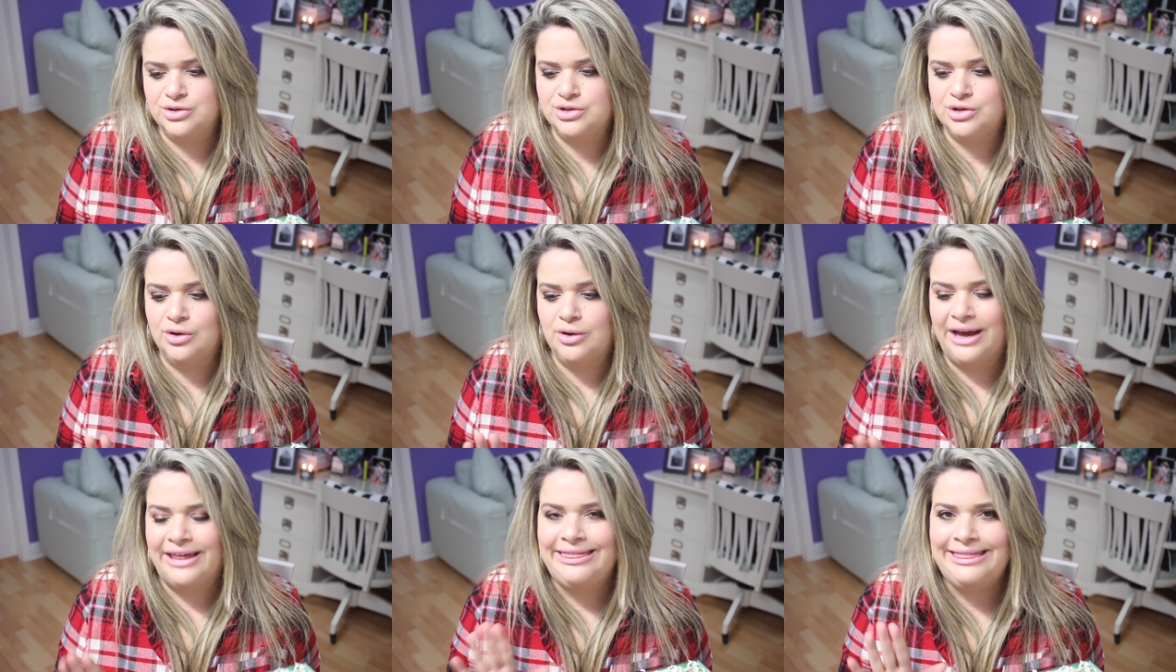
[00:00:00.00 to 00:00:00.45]

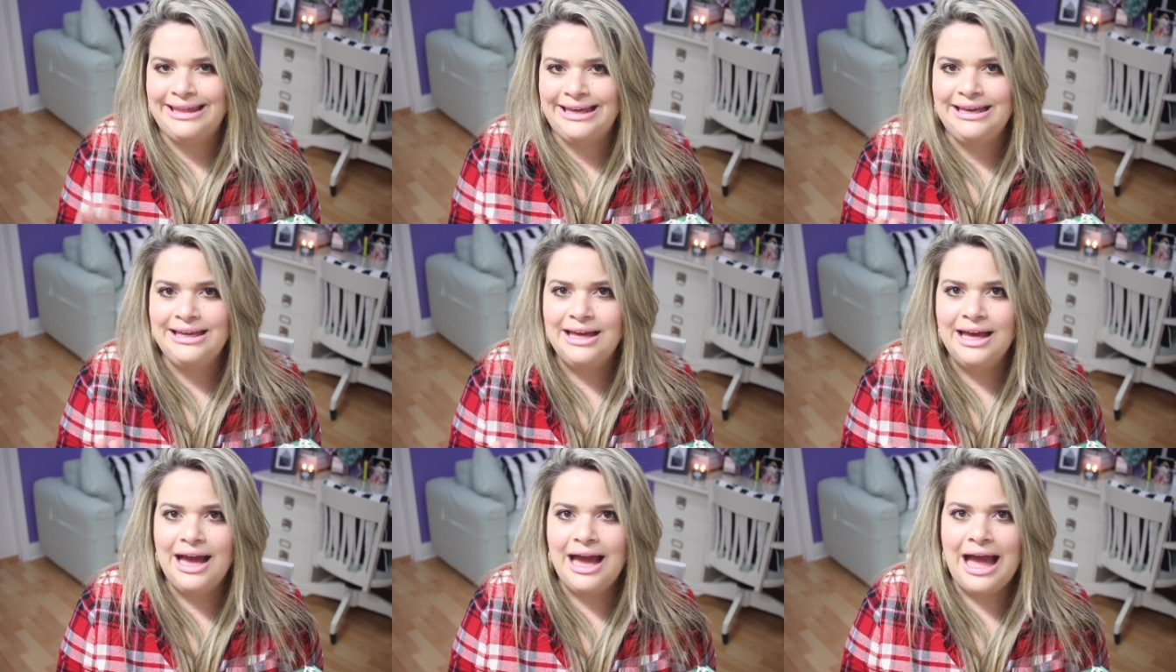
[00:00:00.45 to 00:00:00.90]
So I
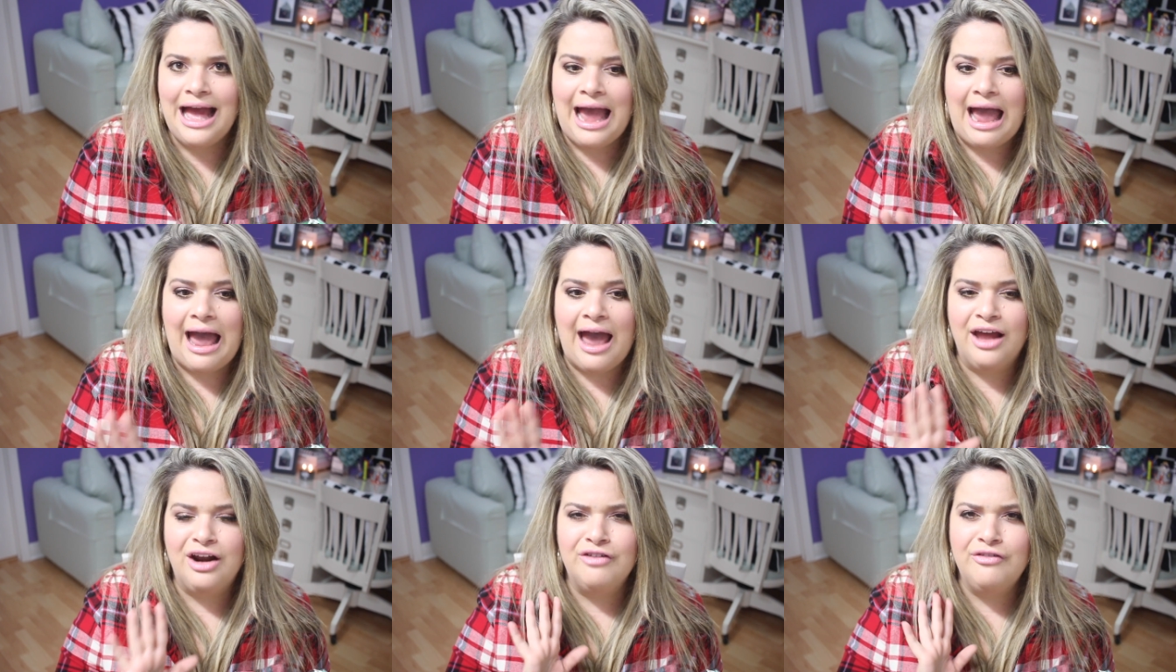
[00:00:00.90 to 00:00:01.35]
think
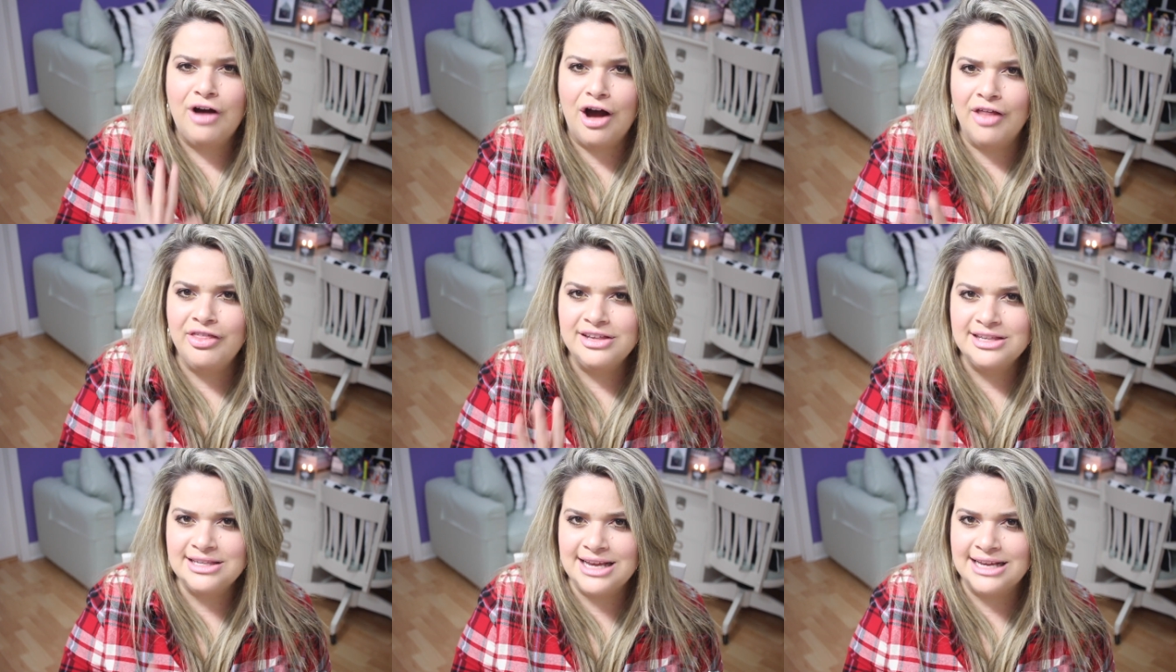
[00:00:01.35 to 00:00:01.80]
out of
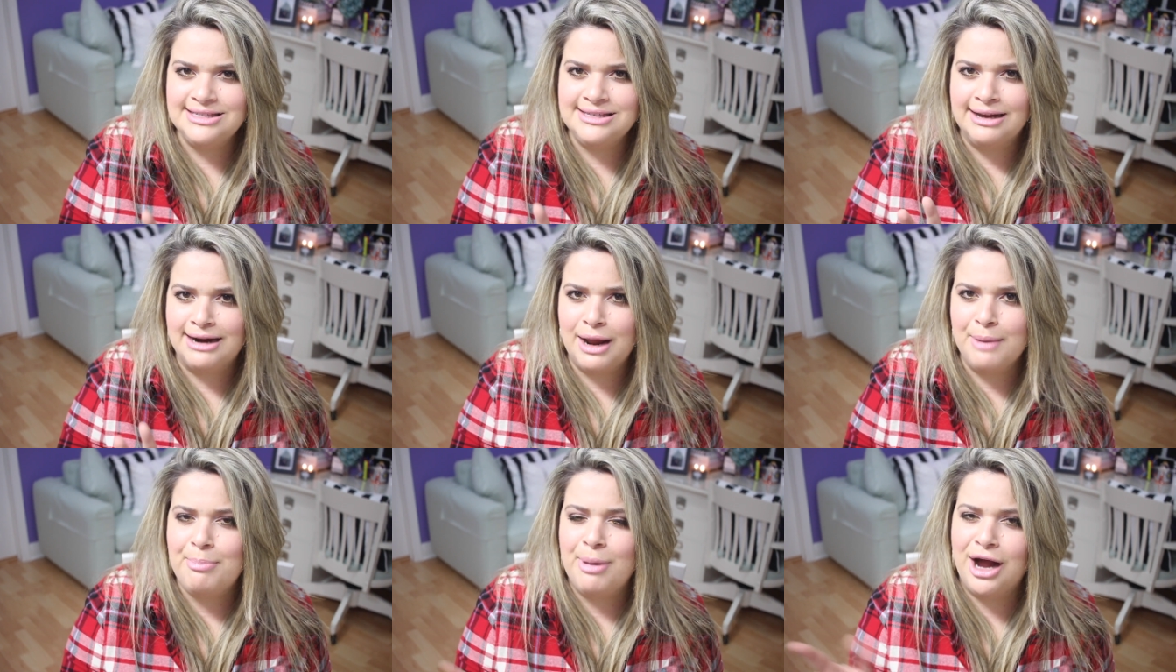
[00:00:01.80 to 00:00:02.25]
all the sets
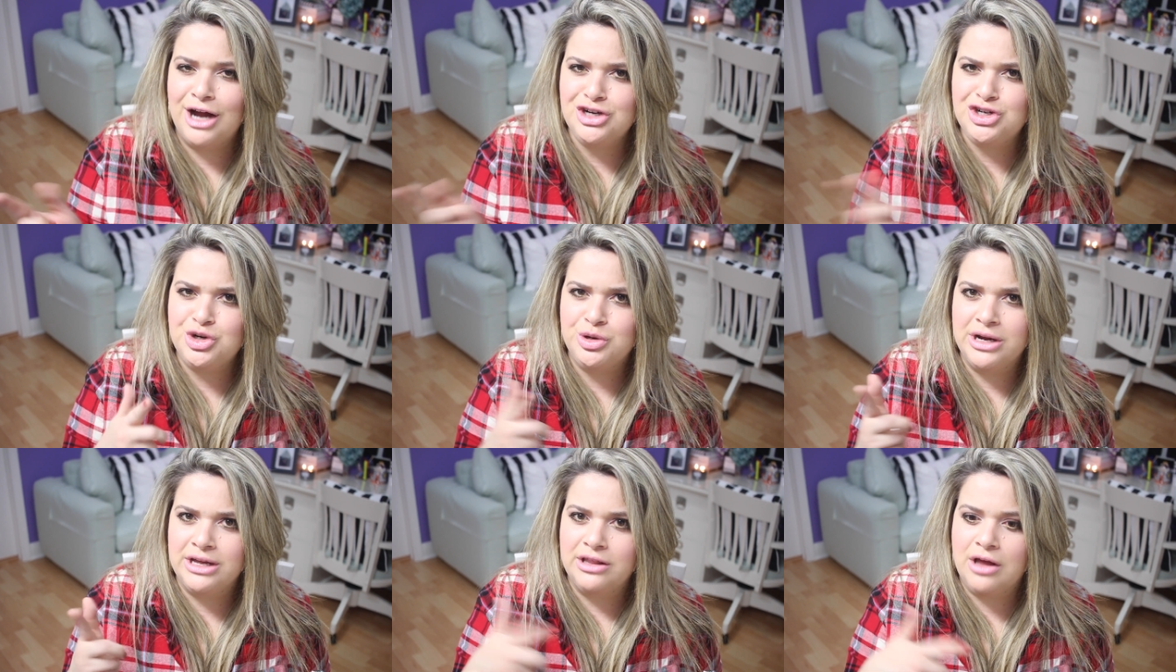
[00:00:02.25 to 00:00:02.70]
that I bought
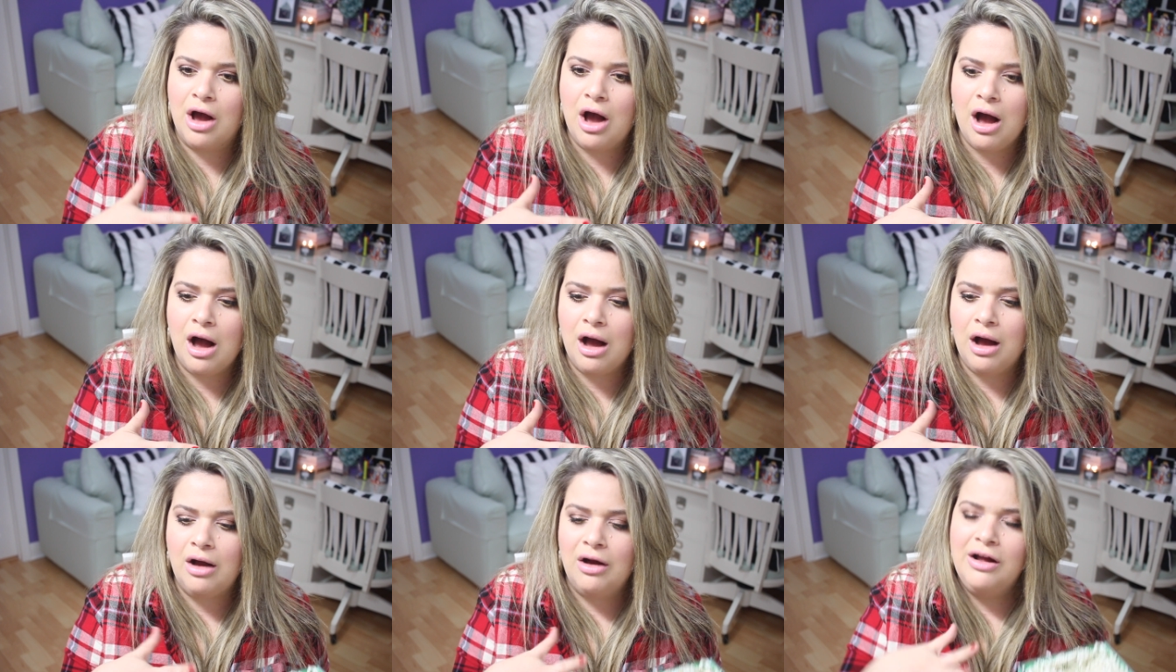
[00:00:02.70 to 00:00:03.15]
during the
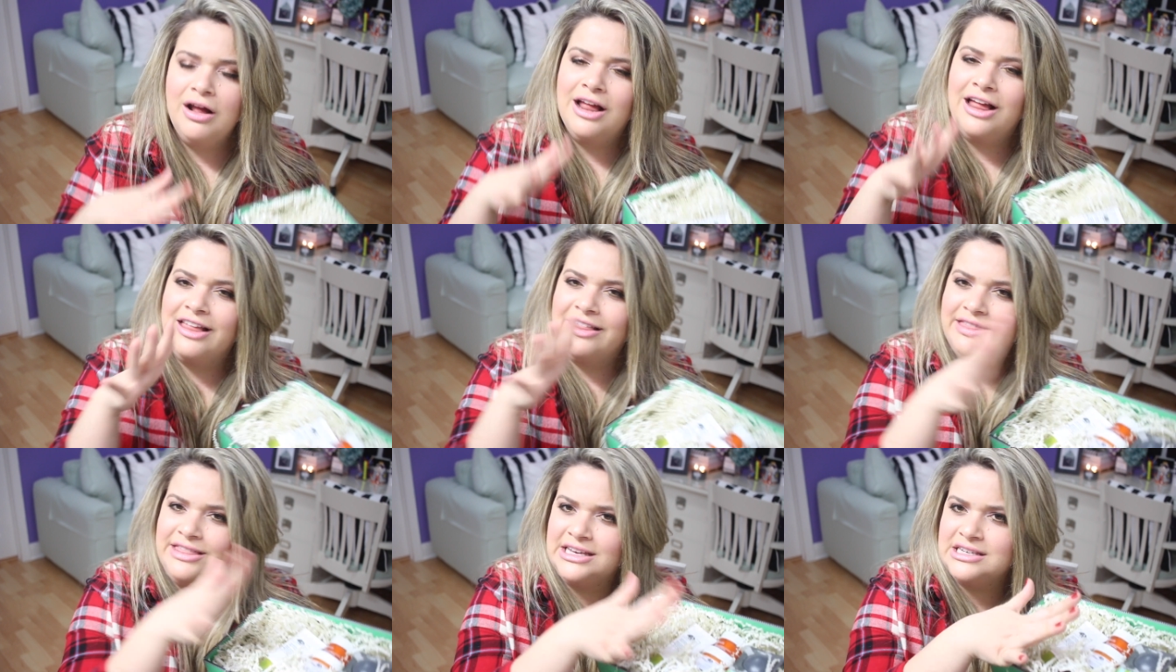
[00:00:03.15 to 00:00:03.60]
haul,
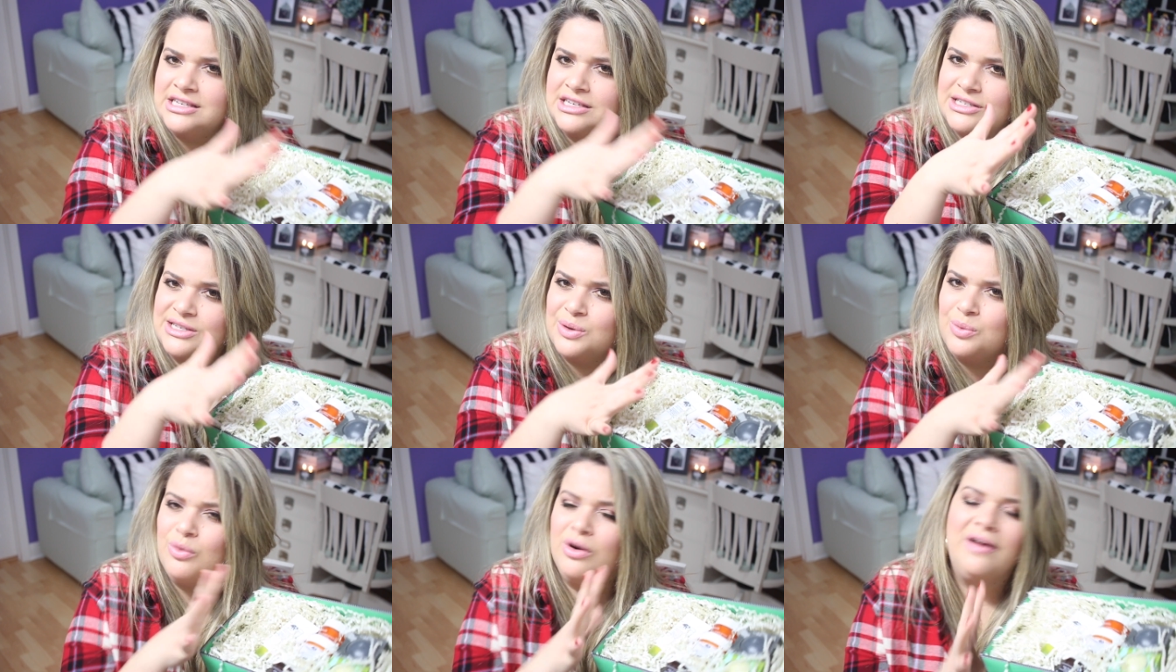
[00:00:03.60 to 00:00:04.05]
this
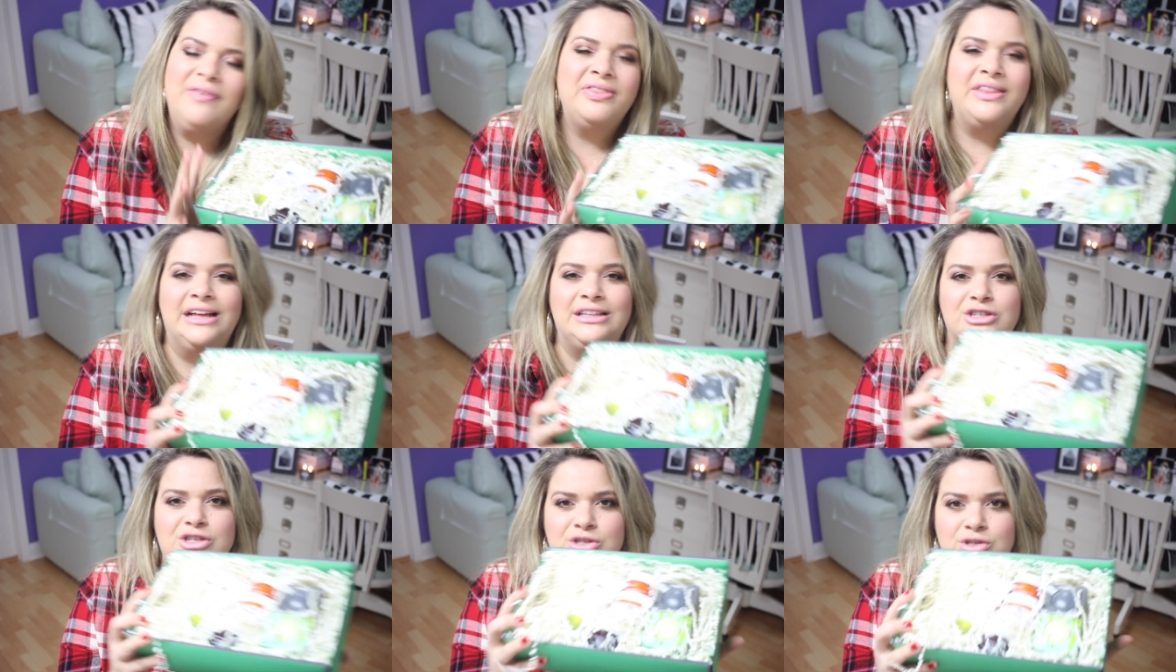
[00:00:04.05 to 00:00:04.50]
is the one
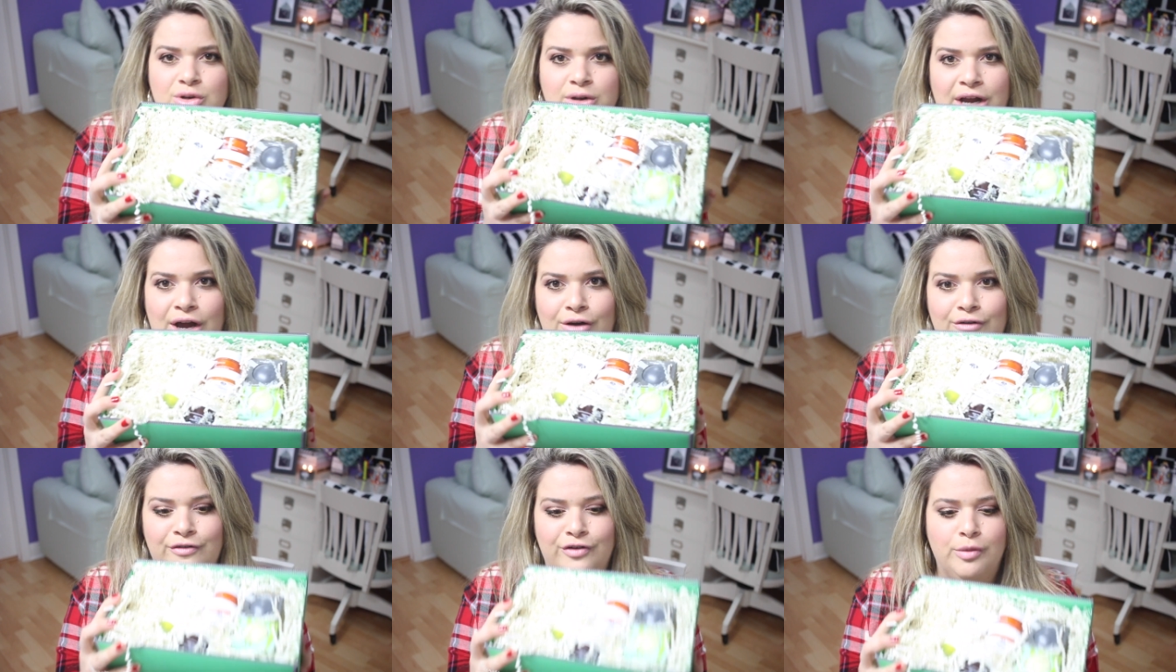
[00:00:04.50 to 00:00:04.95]
that stood
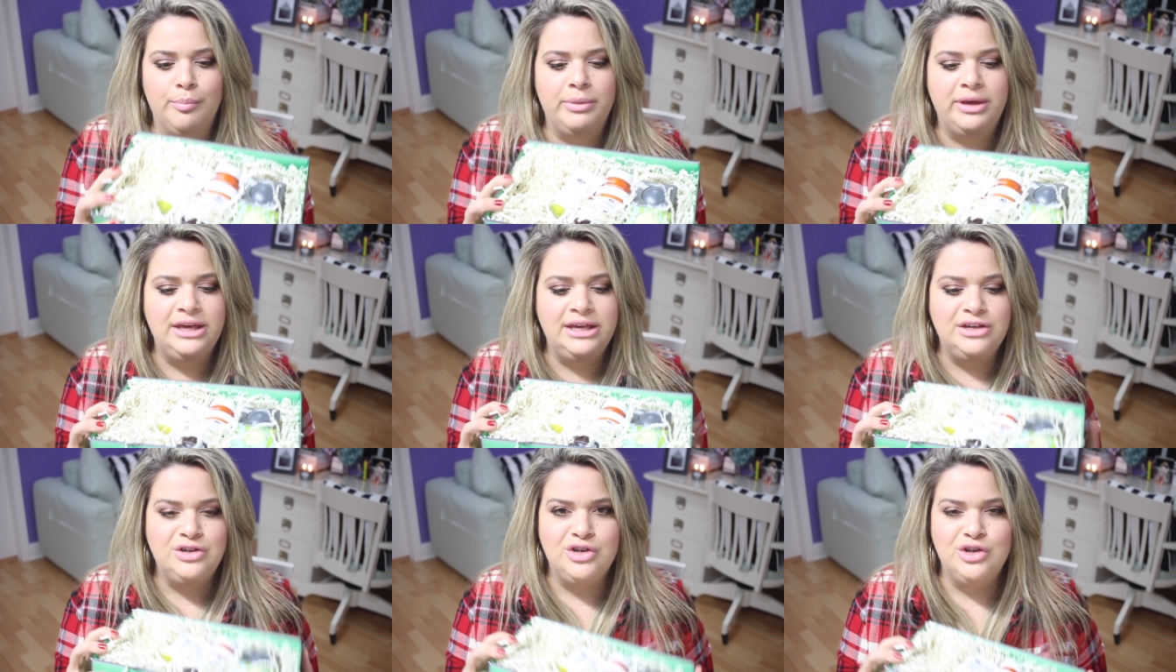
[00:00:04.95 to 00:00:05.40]
out for
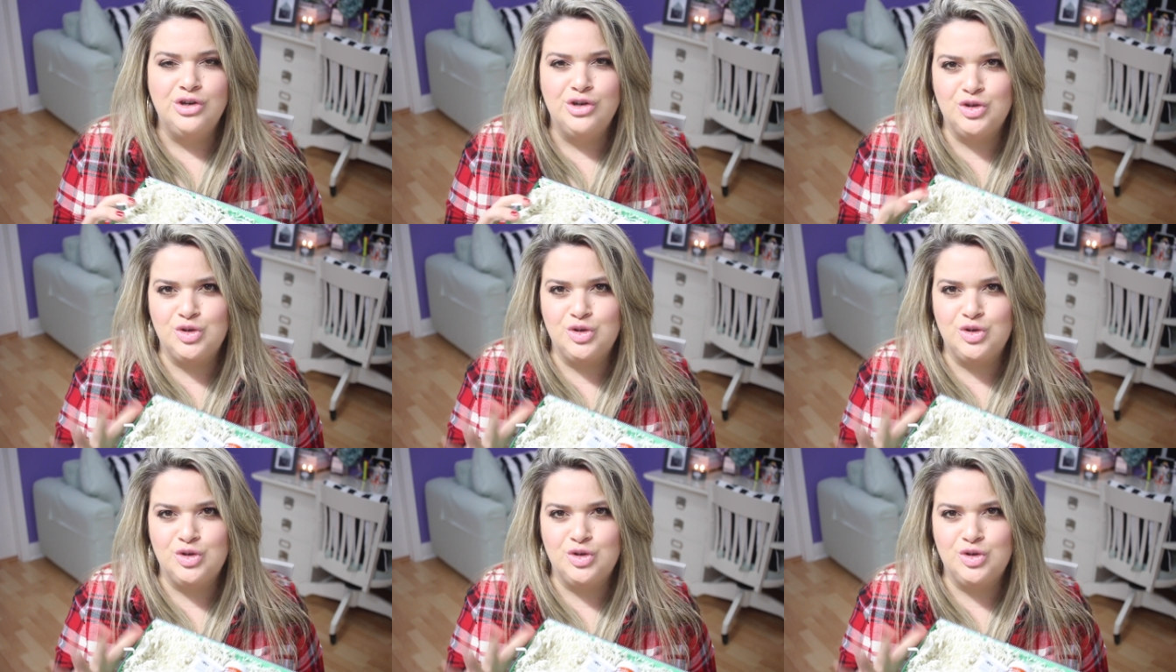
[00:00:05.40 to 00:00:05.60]
me.